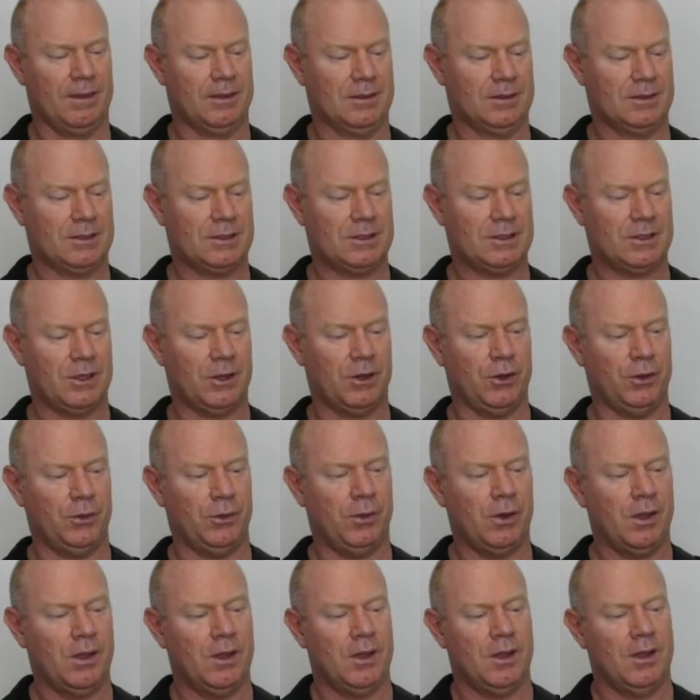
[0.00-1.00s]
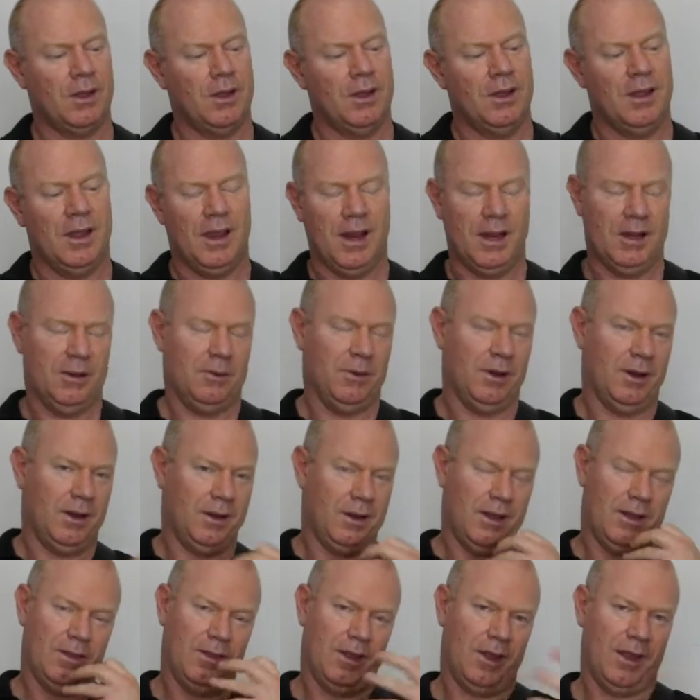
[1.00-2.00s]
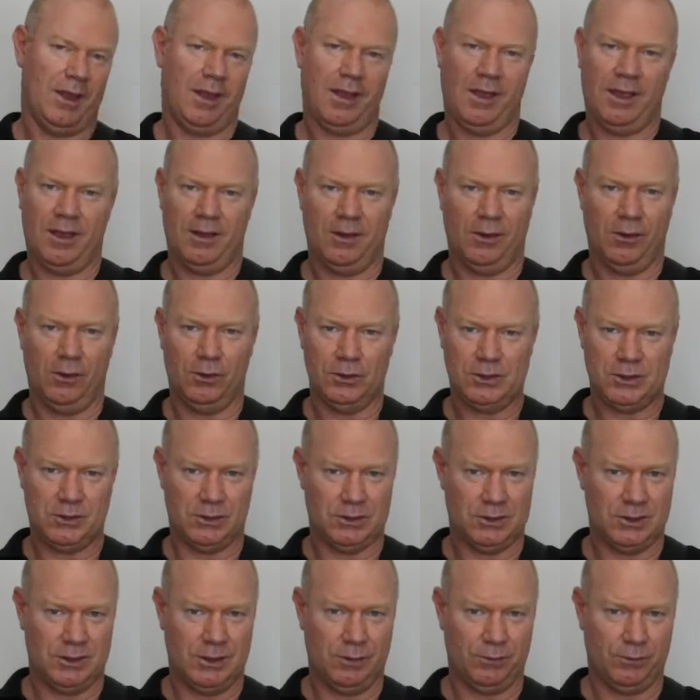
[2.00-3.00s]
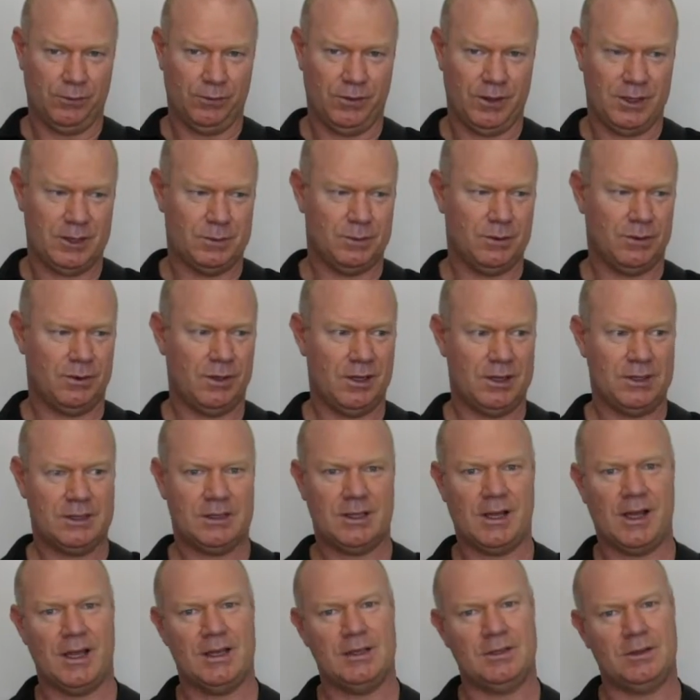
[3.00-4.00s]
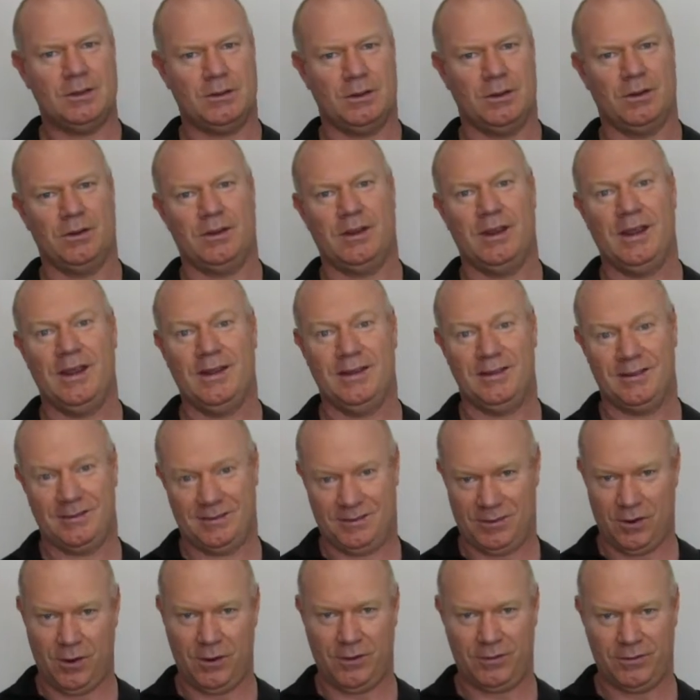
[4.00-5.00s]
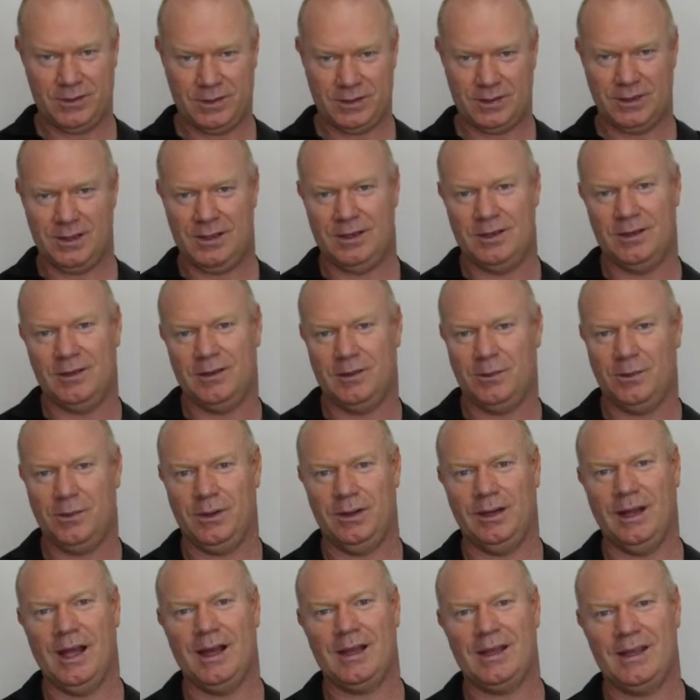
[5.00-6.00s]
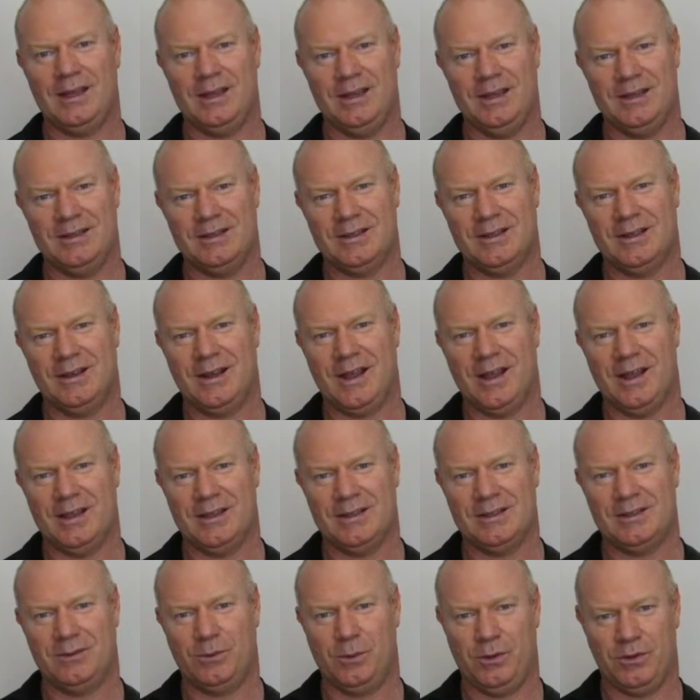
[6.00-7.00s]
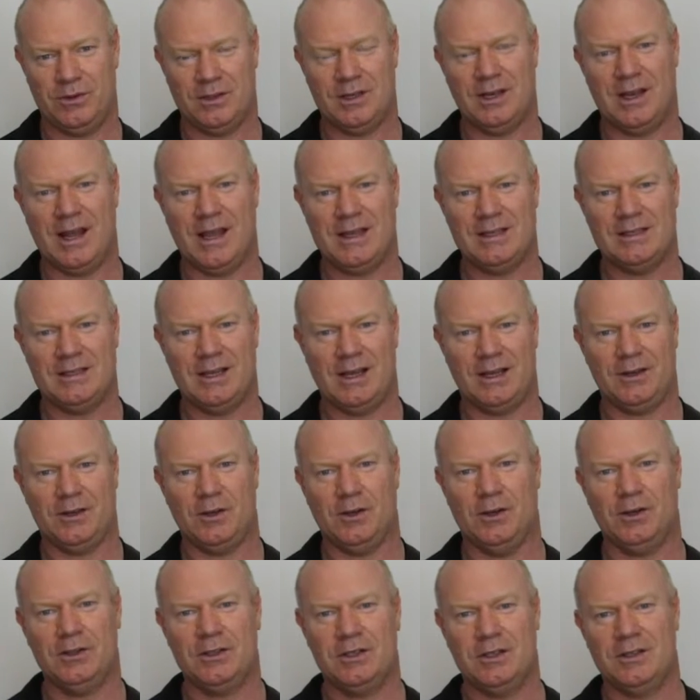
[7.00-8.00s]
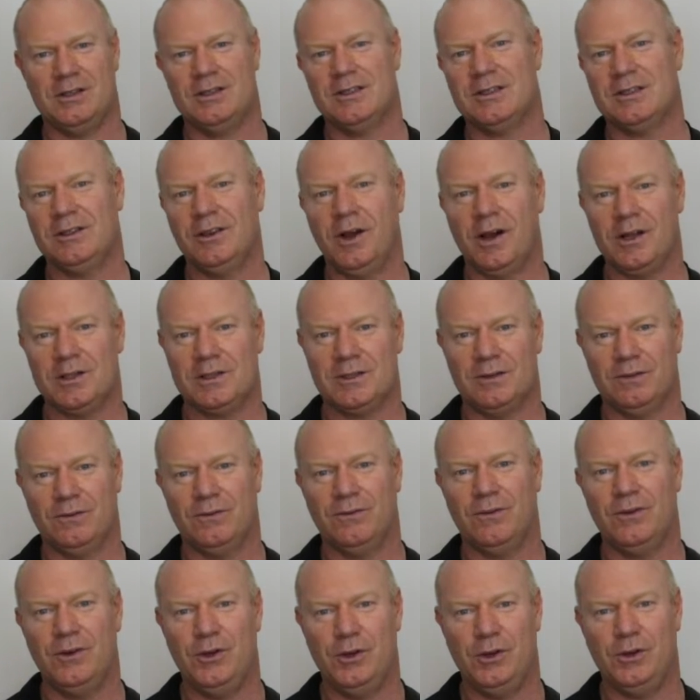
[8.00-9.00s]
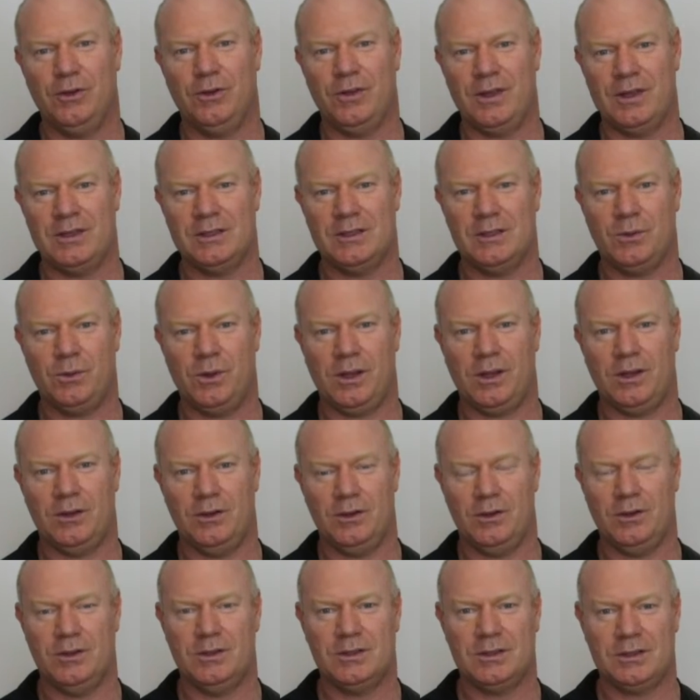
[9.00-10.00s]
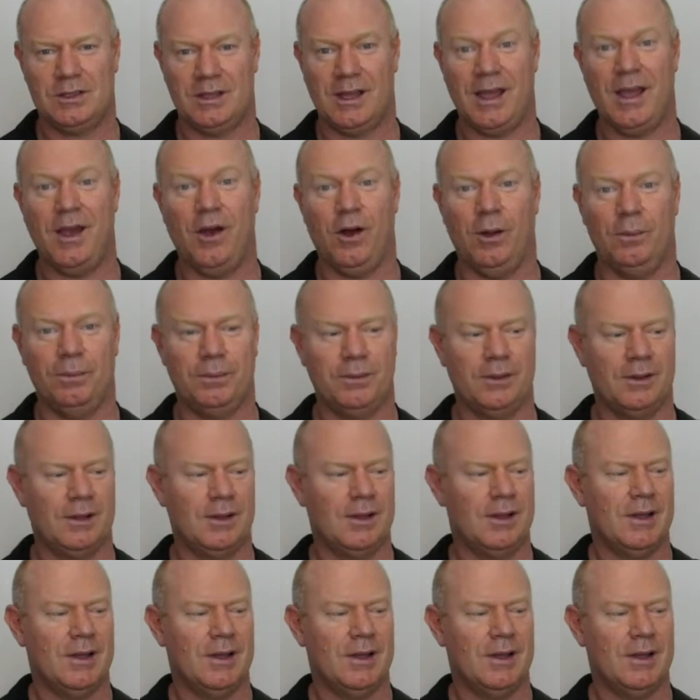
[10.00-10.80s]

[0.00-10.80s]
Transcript: So anyway, and they have all sorts of different things, but these days, obviously we're lucky with today's technology, there's lots of new things that we can use to help.